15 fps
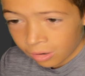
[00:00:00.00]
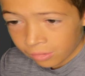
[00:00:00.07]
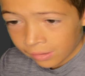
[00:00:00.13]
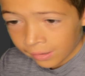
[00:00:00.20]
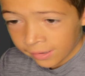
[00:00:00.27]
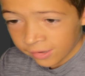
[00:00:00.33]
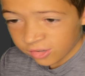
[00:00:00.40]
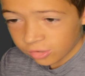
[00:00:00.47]

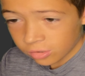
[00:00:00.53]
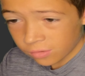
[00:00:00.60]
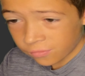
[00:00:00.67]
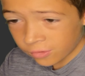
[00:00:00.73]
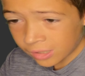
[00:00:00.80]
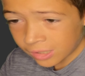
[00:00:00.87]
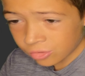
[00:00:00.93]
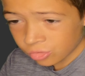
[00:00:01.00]
Okay, so
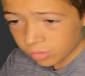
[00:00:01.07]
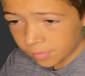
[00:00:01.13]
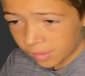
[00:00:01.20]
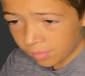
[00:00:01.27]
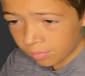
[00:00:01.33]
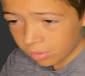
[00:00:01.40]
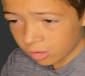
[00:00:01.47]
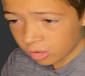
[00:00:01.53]
if you guys
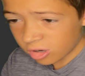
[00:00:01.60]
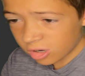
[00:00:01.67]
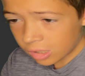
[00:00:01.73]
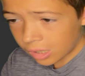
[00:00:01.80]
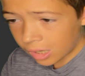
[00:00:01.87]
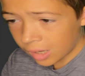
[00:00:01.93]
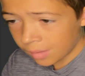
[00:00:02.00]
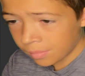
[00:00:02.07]

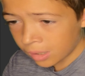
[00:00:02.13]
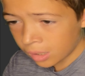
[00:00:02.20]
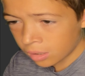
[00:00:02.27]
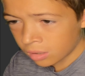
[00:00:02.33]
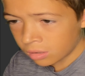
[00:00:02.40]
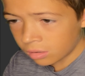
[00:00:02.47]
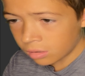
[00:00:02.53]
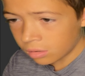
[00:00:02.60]
remember, I
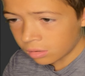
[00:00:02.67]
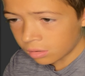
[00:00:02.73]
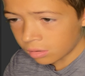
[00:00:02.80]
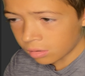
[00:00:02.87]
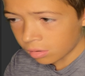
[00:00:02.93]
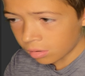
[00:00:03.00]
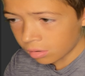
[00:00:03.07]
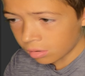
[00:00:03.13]
made
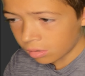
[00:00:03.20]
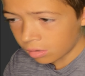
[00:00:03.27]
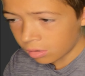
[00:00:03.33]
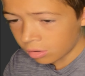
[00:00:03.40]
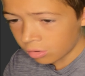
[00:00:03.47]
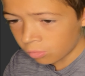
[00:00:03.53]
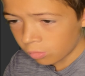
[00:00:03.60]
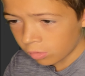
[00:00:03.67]

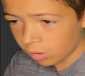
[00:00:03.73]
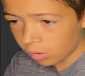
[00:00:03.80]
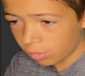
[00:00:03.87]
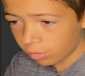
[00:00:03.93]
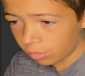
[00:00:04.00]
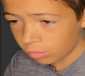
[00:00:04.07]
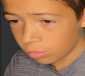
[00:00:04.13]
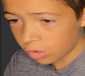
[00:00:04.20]
a
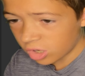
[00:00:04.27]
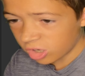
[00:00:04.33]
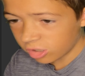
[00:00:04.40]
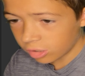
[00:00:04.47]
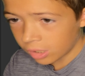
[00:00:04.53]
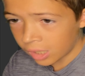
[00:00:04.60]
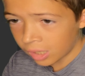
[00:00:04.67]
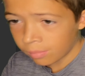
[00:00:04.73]
world a
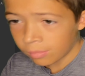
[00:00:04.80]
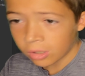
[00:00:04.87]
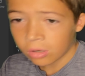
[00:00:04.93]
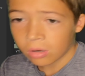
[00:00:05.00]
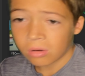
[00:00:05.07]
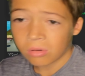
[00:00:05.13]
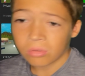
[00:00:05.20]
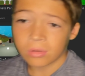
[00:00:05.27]
long time
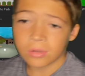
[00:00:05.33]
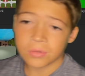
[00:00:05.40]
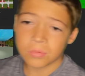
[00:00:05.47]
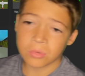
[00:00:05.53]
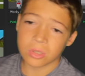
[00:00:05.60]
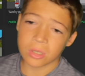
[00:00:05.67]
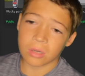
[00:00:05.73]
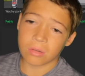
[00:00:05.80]
ago.
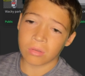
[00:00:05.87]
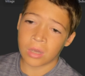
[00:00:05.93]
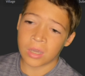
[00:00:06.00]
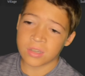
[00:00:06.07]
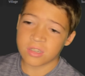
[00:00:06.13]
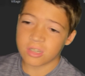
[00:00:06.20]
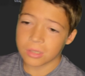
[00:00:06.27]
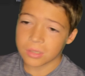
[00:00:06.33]
This was like
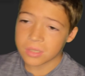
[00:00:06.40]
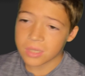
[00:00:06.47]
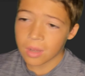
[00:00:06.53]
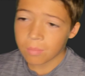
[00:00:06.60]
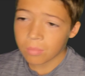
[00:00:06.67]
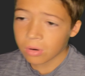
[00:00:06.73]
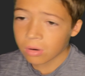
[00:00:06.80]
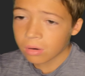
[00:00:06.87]
last
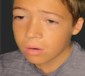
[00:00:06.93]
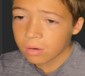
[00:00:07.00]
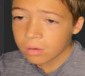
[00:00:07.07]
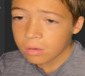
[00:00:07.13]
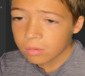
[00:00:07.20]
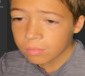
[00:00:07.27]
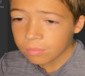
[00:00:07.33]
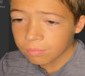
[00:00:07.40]
December.
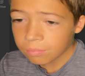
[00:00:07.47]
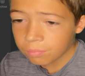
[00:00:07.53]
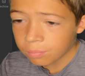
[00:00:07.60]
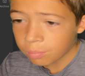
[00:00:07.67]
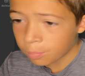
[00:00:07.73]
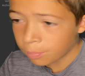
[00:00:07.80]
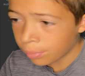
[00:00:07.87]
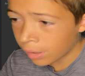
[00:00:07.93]

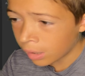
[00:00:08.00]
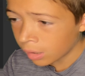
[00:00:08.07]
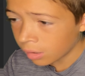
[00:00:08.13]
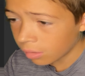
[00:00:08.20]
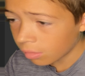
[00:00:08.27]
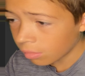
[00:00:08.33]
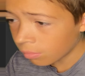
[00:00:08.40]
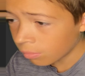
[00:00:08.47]

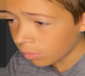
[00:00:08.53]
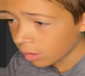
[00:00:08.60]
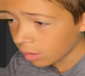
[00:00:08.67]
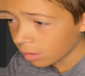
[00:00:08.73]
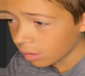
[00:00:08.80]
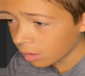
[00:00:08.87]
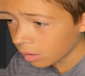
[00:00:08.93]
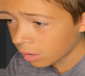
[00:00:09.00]
But,
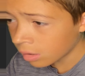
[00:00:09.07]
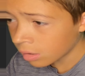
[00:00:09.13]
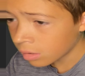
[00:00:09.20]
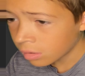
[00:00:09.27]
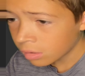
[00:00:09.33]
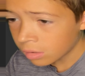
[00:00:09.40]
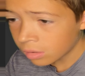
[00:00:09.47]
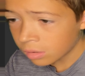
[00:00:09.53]
we're
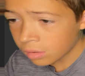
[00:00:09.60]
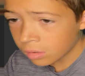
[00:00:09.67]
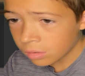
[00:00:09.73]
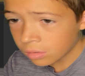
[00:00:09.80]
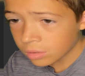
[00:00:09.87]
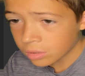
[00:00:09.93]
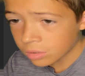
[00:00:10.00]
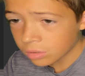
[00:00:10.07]
gonna
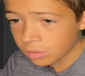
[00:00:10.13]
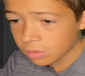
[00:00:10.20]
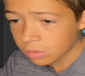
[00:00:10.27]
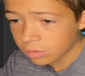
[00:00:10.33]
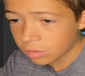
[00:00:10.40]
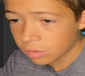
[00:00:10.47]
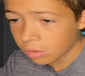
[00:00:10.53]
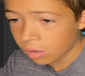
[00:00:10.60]

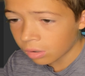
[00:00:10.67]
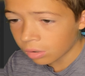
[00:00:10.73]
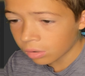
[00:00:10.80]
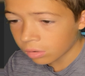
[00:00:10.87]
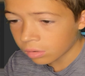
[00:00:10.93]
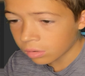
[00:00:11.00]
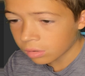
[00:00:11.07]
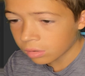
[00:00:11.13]

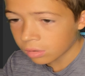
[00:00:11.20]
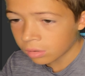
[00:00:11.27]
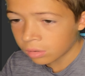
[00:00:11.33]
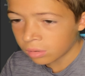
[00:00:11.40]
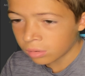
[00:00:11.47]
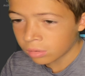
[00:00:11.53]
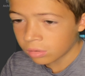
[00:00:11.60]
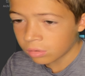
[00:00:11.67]
start
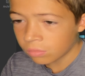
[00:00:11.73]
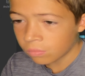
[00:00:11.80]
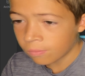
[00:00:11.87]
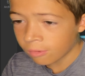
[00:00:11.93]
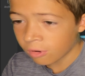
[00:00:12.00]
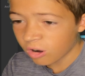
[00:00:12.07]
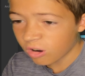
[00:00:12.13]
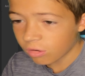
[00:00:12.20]
a new
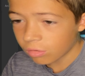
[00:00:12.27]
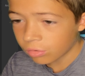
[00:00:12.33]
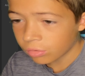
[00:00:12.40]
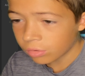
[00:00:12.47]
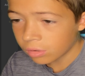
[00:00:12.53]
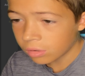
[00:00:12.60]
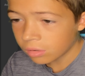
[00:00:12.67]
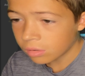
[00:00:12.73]

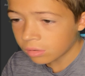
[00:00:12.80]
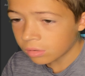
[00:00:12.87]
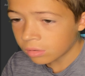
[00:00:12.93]
world